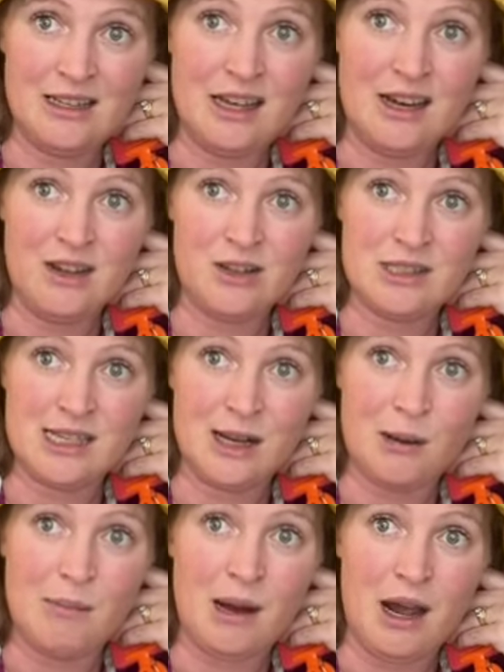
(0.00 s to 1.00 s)
Kind of looks like
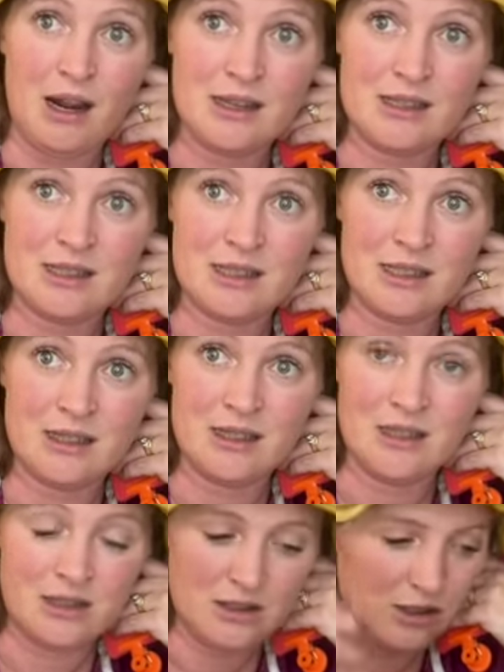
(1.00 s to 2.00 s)
a box.
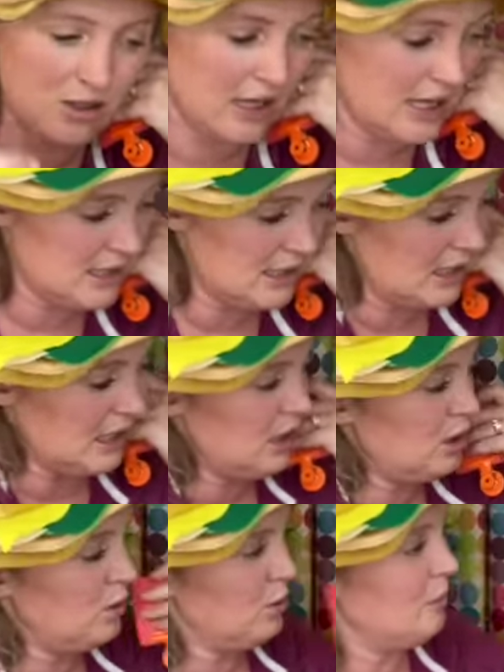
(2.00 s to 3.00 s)
So that's a
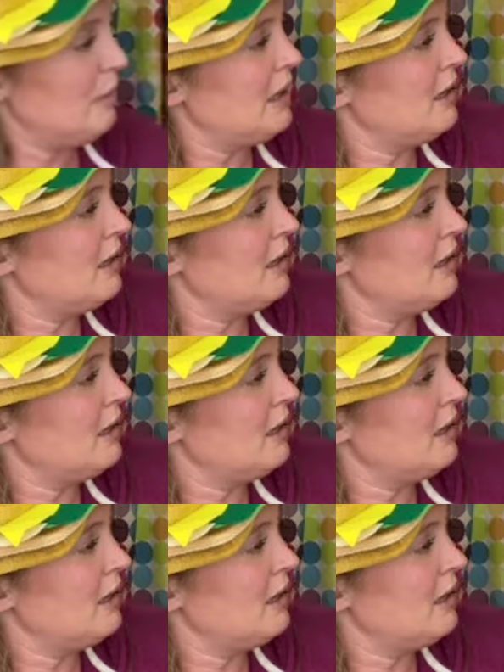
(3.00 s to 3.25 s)
cube.